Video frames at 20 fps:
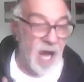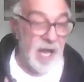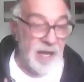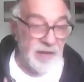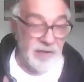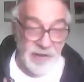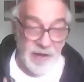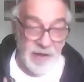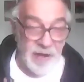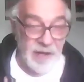
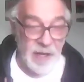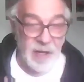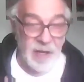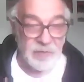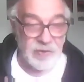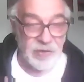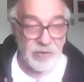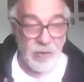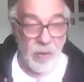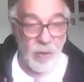I say
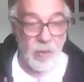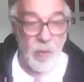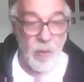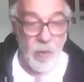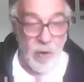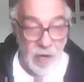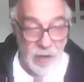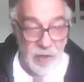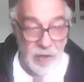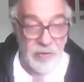a stroke
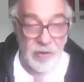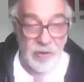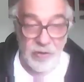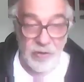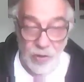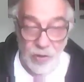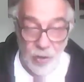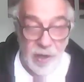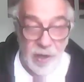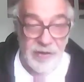warrior is
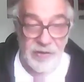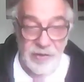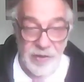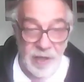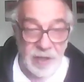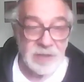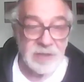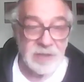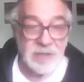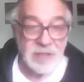a
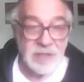choice.